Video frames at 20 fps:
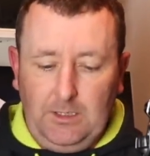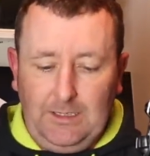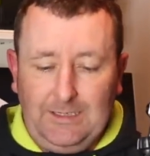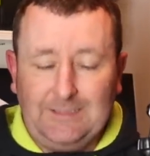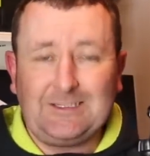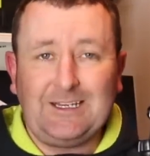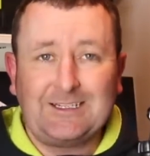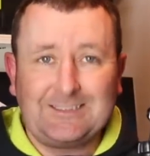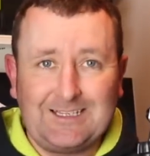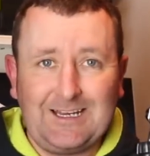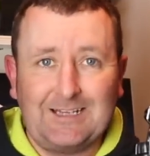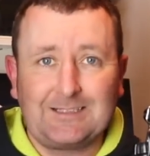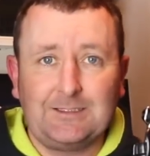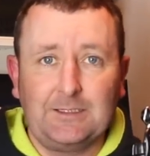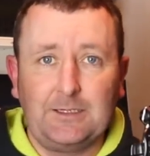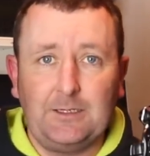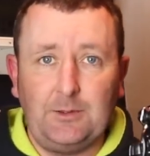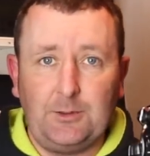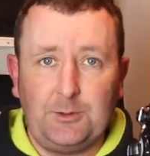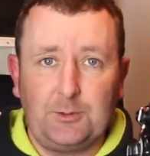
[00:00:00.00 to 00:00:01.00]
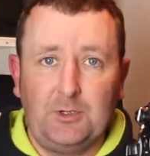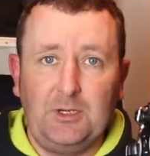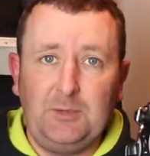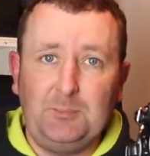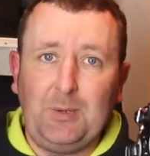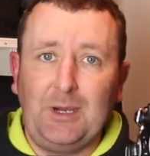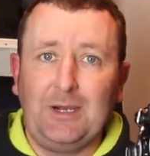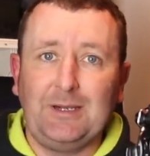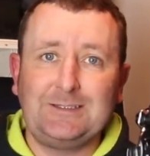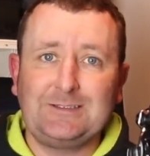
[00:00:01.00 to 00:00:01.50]
is exactly 3
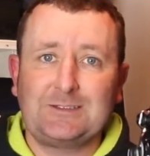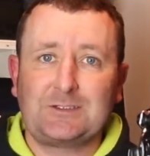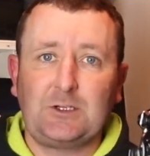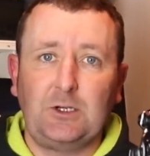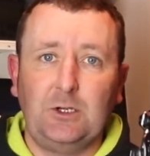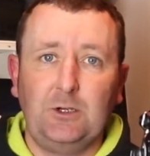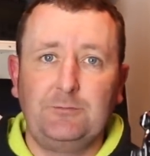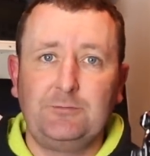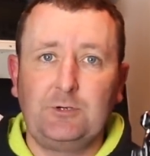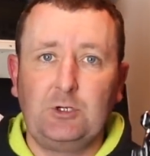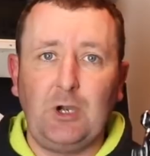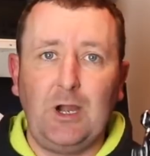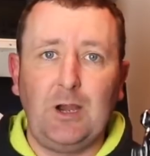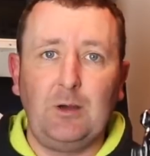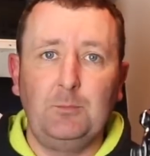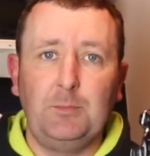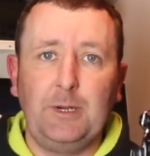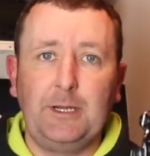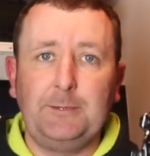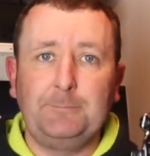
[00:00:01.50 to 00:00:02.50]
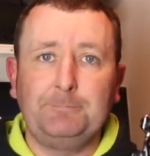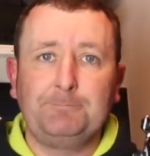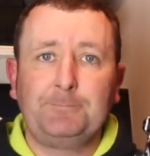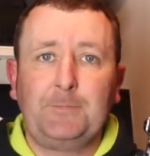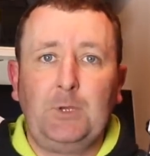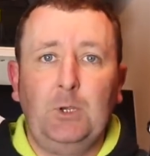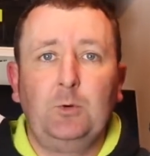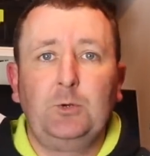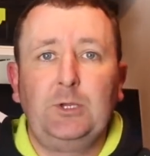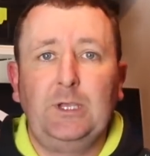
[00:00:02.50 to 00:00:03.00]
pints of ground bait.
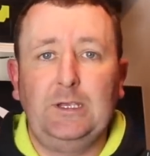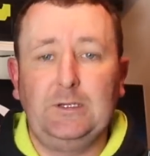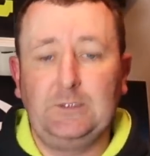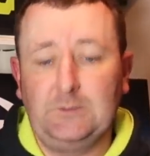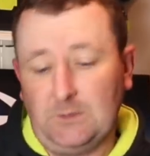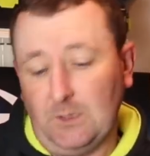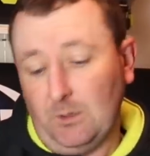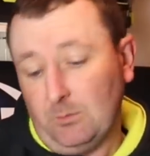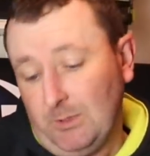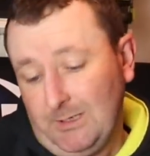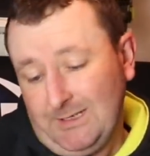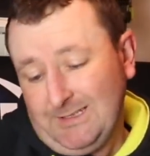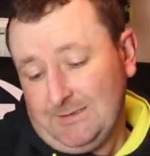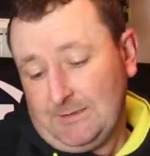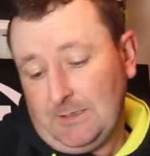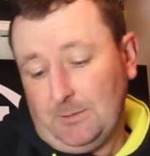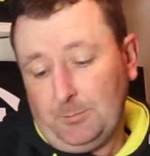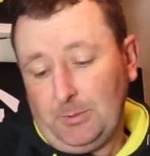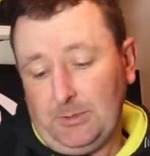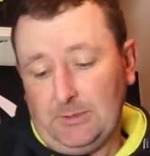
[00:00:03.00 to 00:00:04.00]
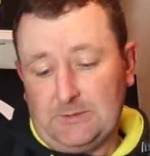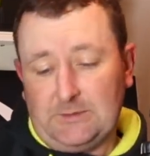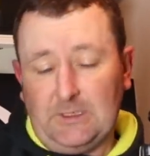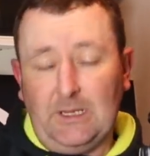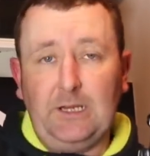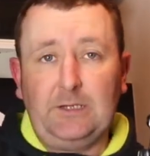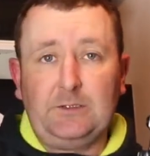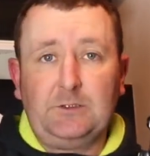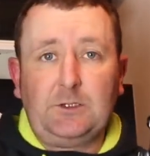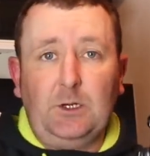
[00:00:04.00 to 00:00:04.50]
Okay, so simple as
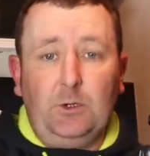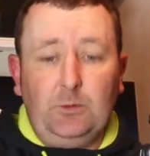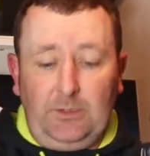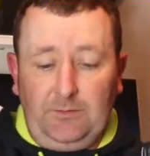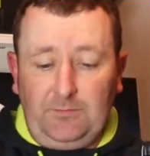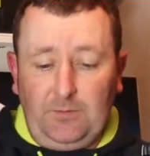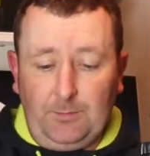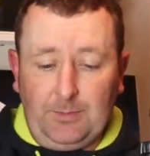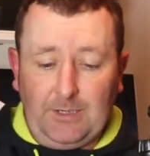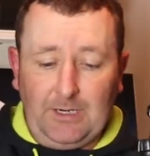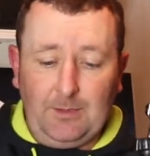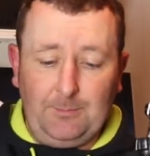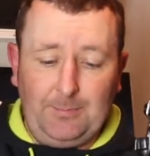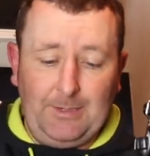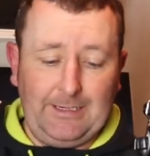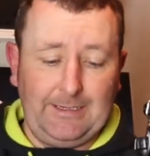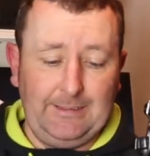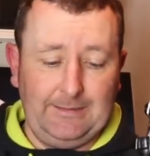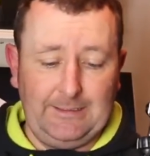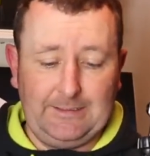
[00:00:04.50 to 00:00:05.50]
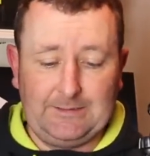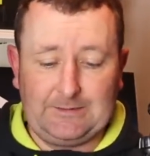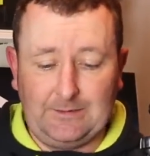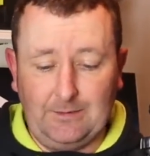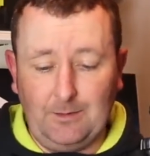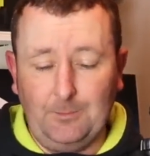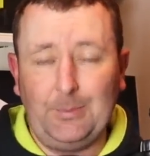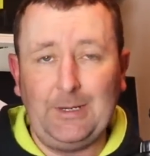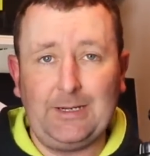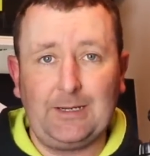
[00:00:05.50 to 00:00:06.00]
that. So if you buy a bag of this
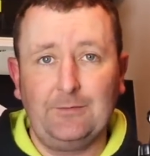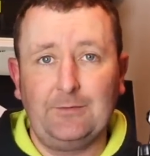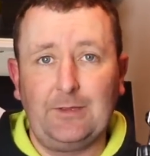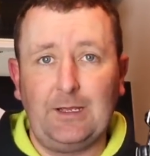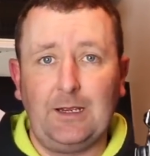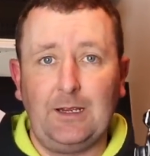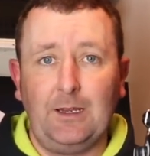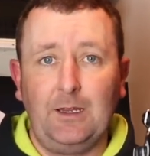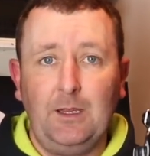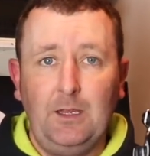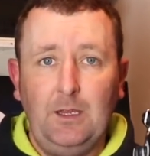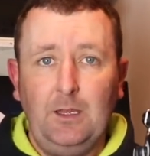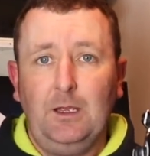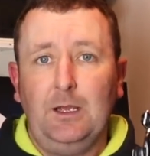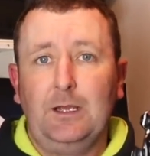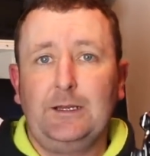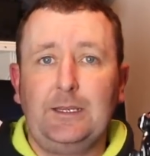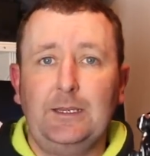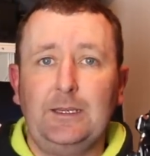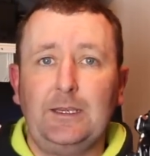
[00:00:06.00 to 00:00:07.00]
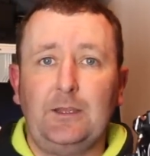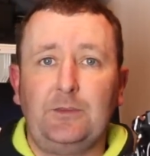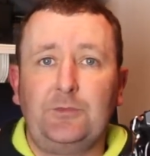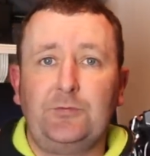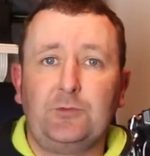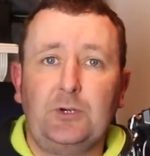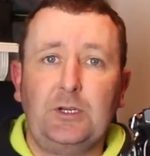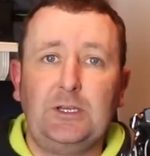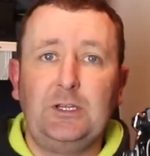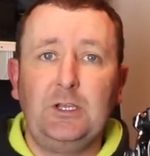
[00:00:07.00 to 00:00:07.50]
and a bag of that, I can get
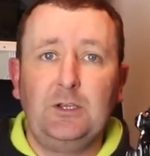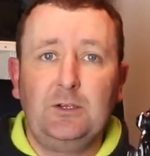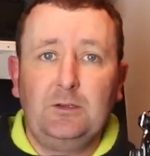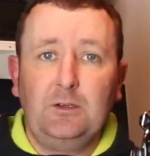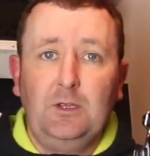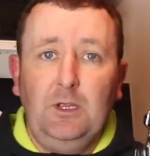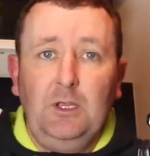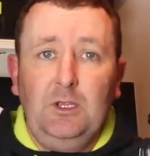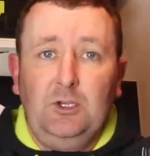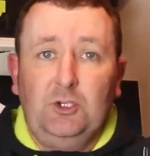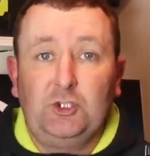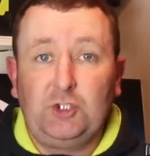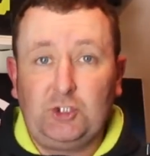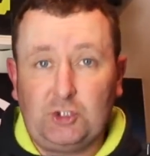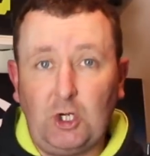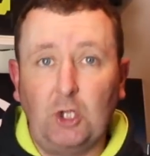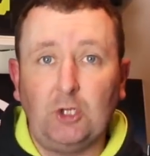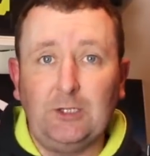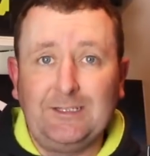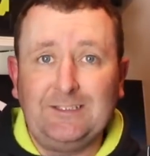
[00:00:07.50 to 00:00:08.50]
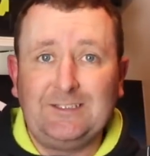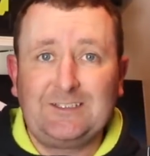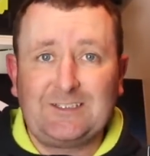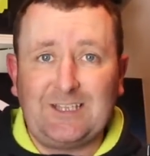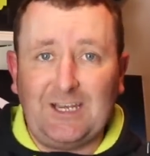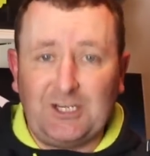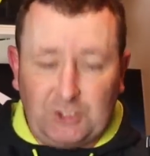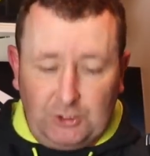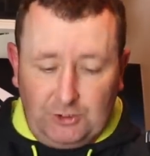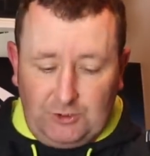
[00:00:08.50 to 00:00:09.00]
3 solid
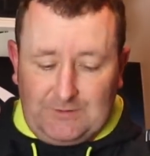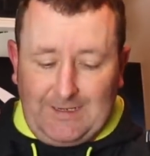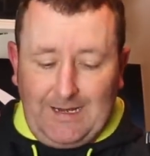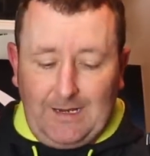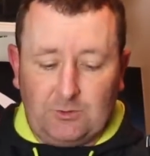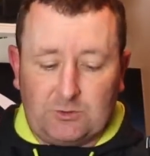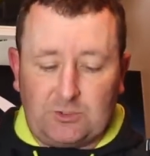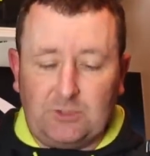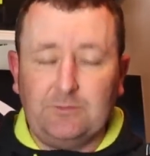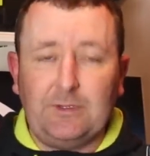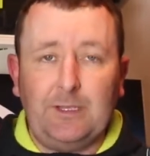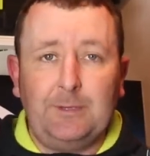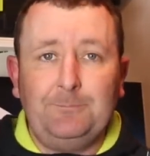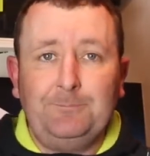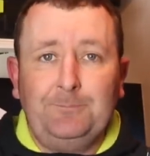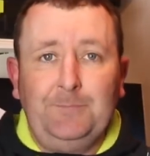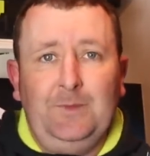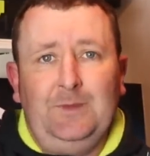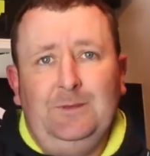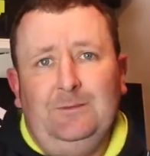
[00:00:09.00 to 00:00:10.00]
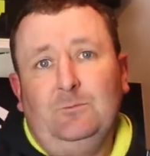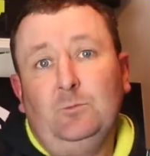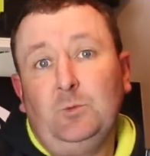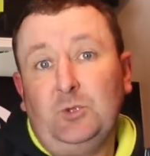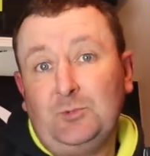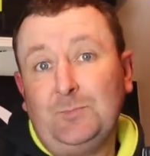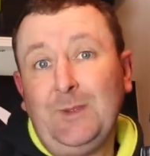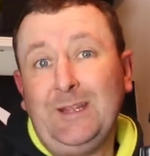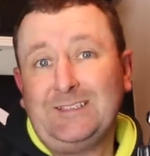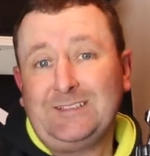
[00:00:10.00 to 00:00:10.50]
sessions out of it,
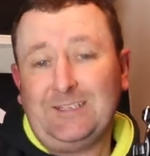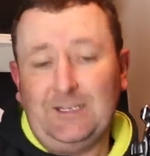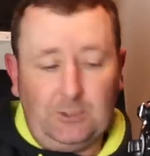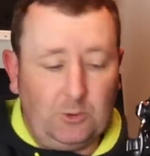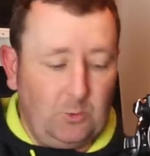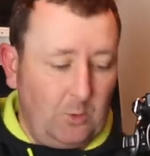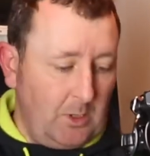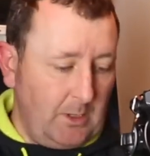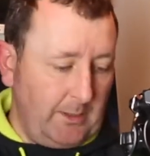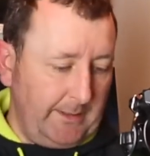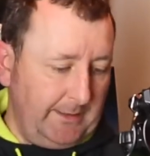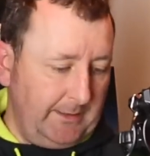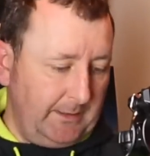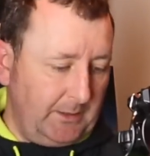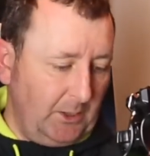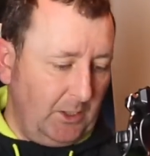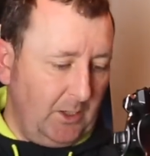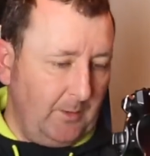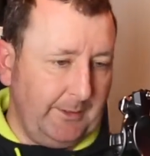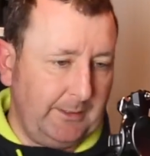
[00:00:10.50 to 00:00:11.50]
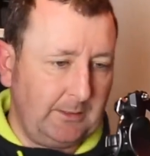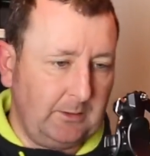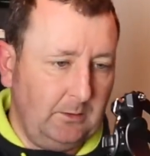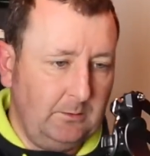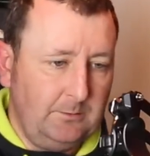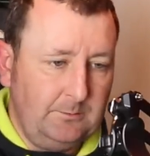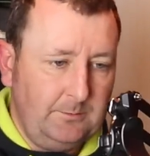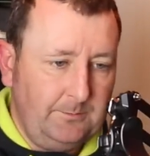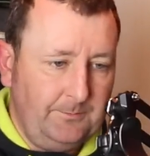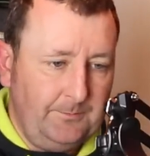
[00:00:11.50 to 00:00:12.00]
which makes it quite economical.